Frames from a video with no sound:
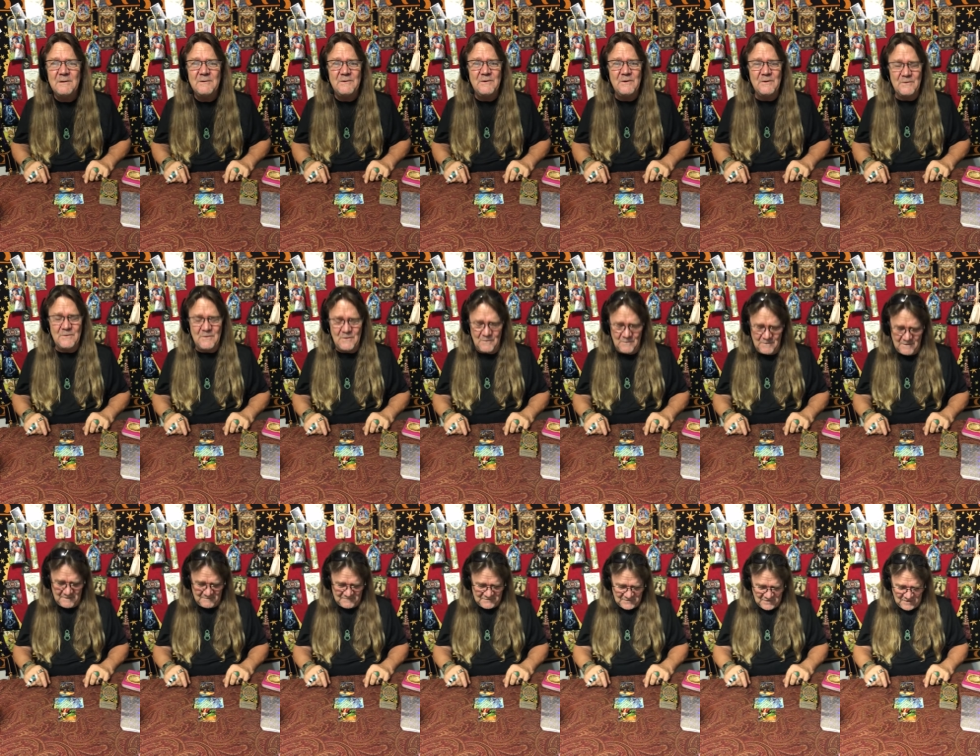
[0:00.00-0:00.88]
You know what
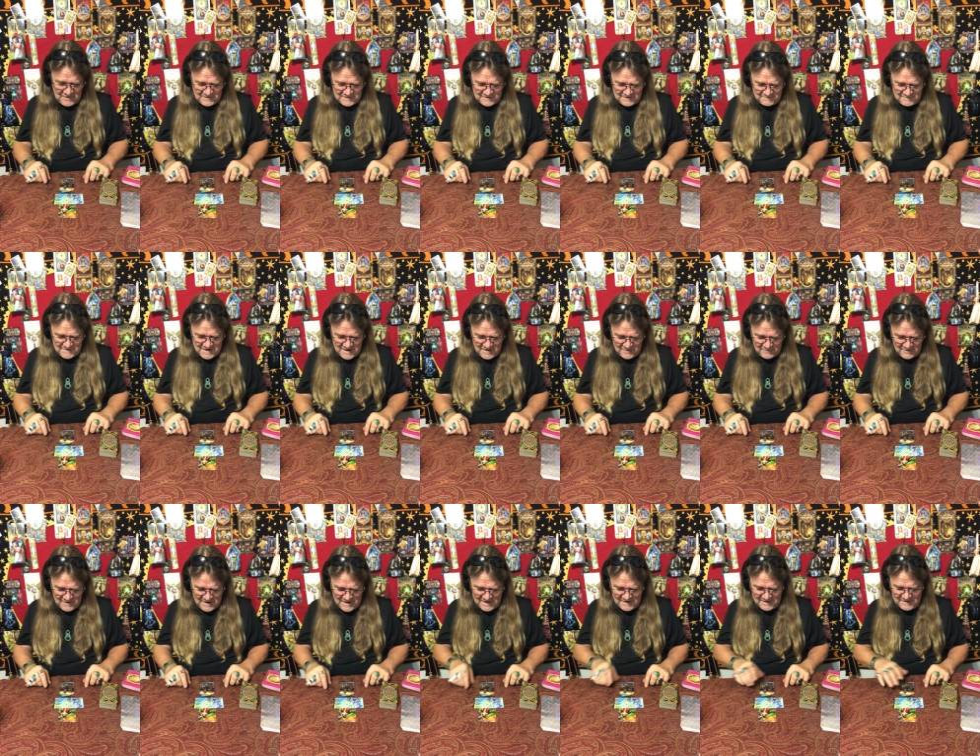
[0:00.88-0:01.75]
I'm talking about
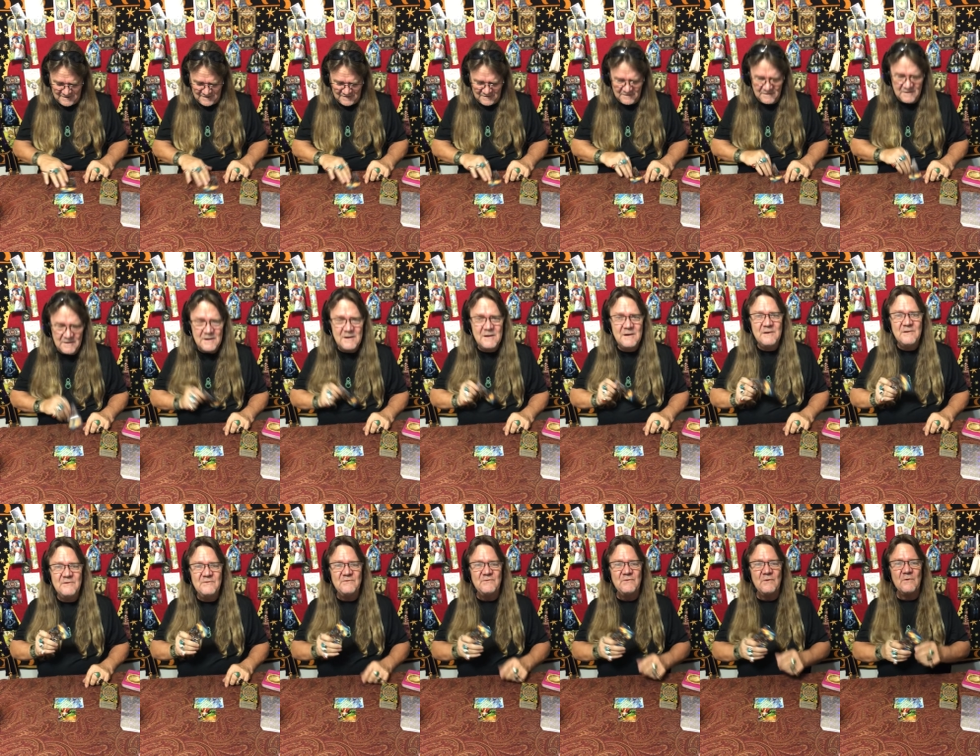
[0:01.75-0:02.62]
right here.
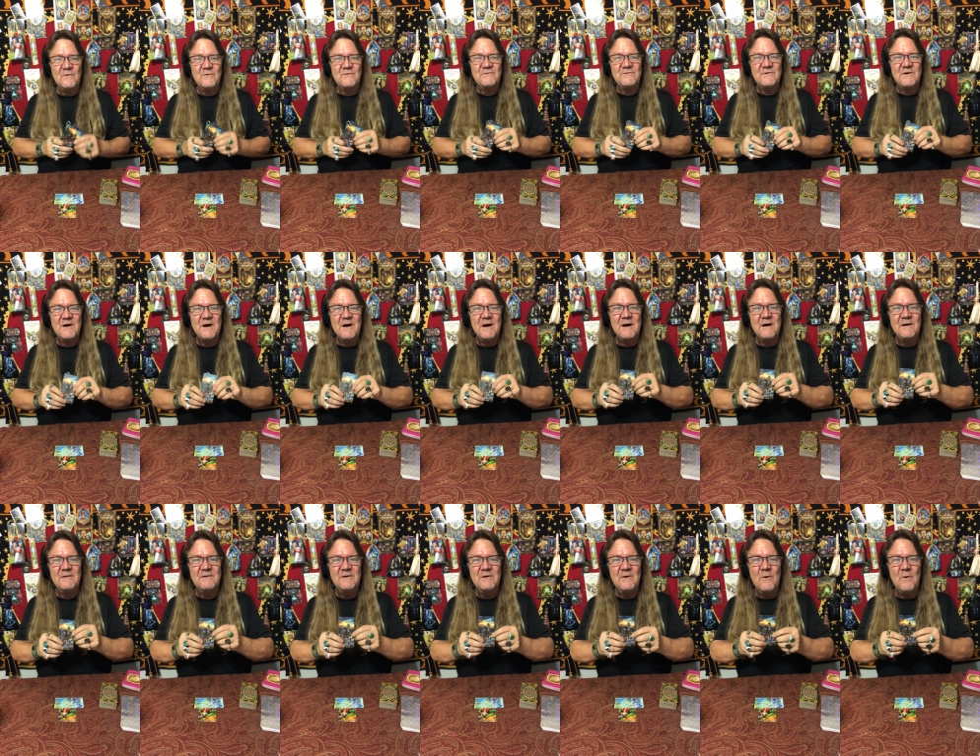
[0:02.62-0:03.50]
Shows
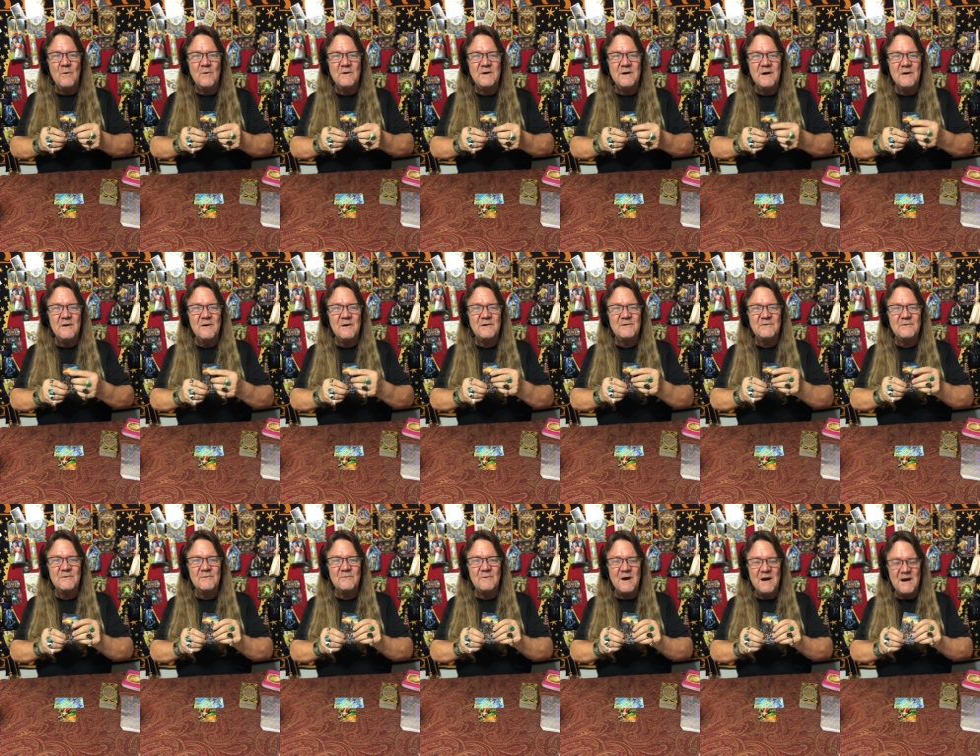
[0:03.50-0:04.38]
uh, the old
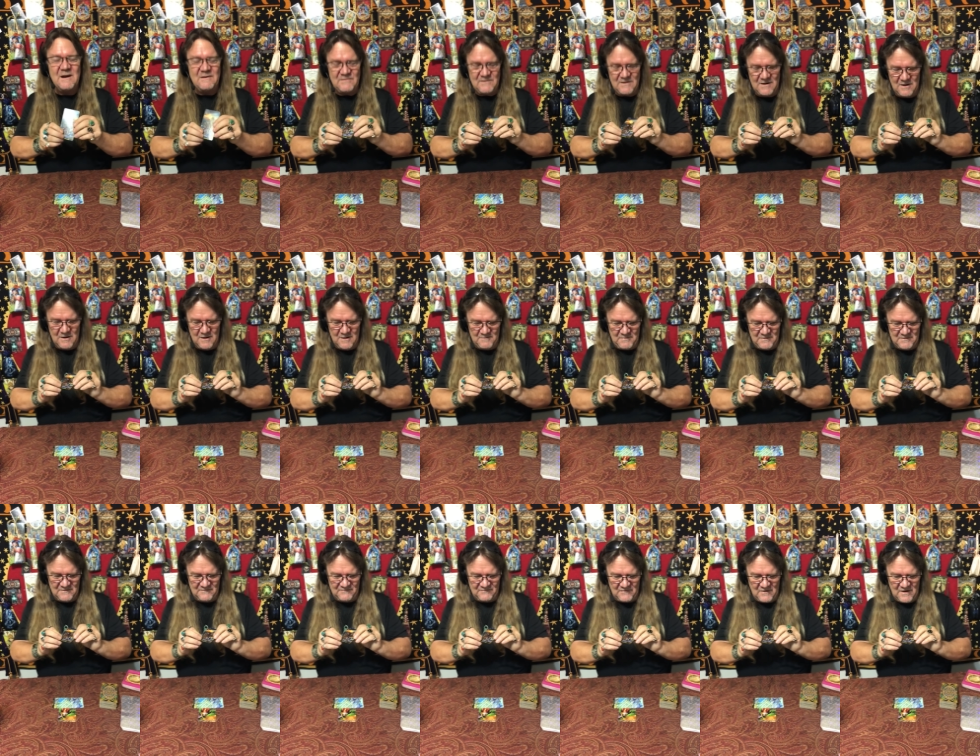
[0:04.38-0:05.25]
character right there up in
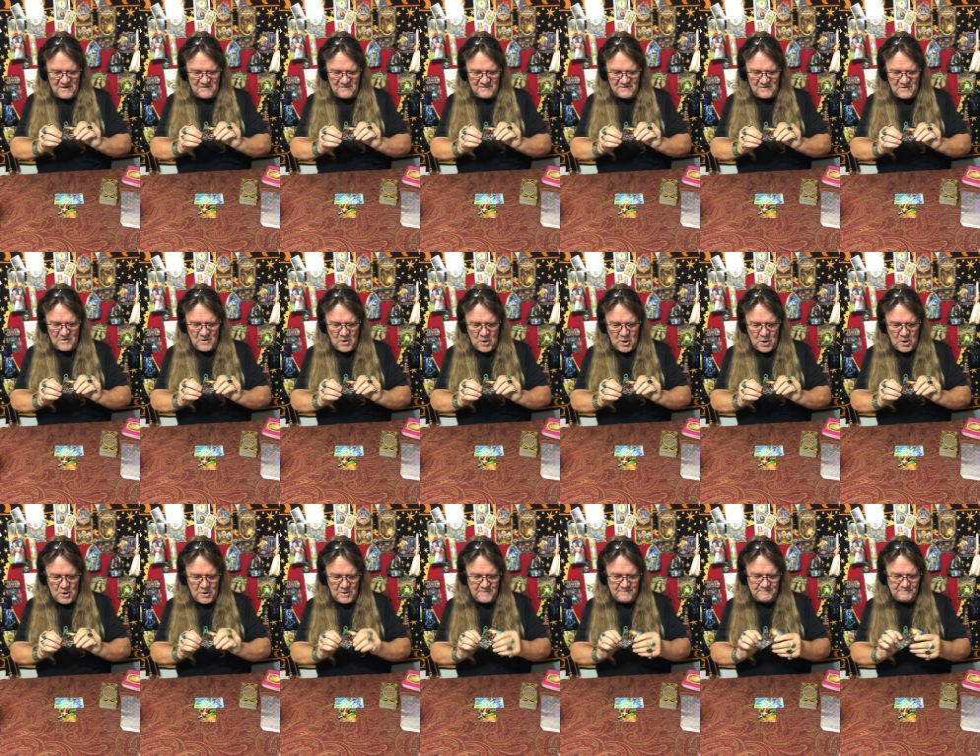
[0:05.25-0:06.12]
the front of the
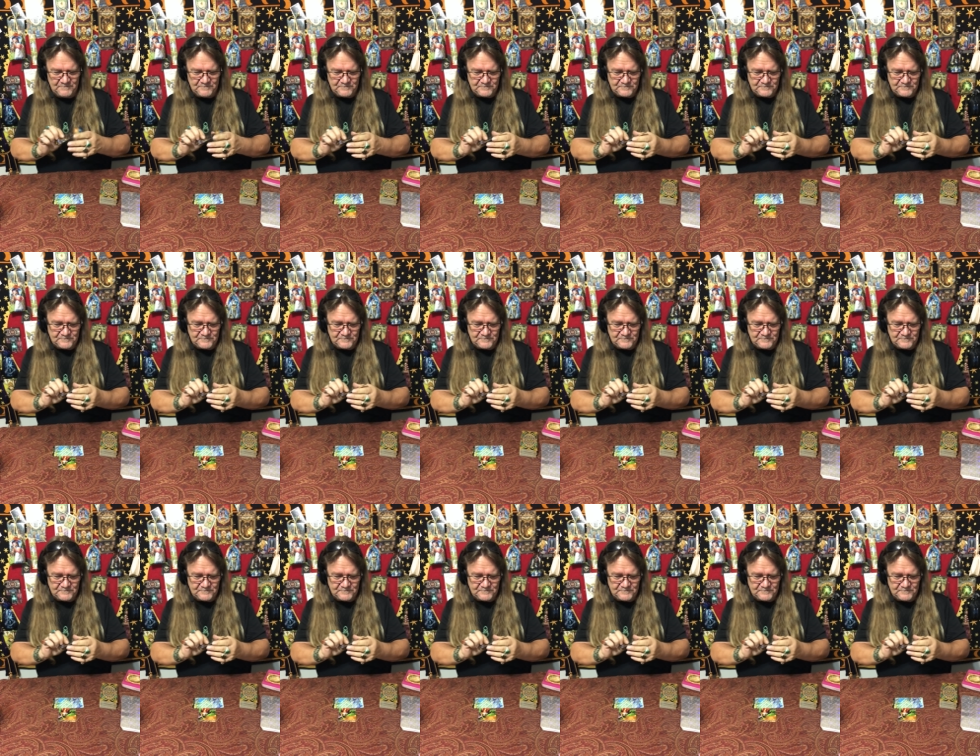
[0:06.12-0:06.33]
card.